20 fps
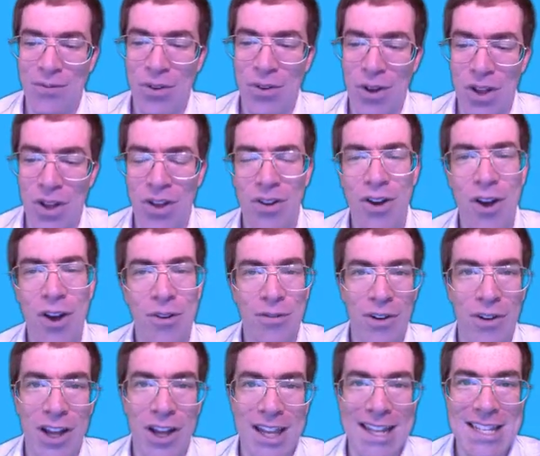for
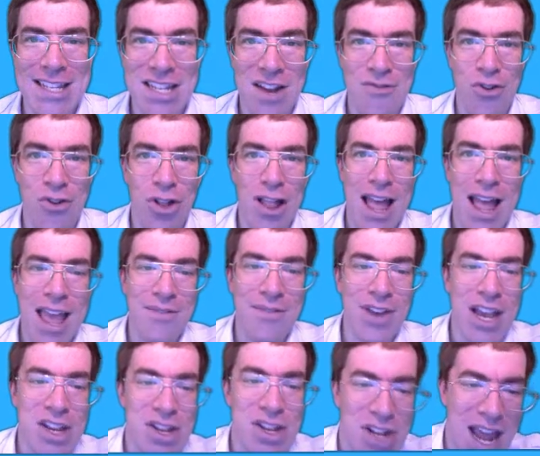flying in general
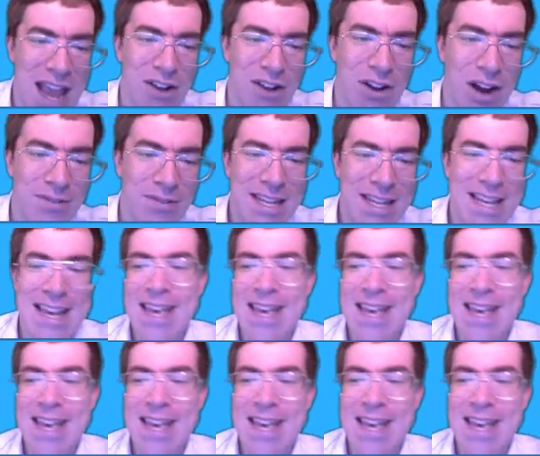aviation aircraft.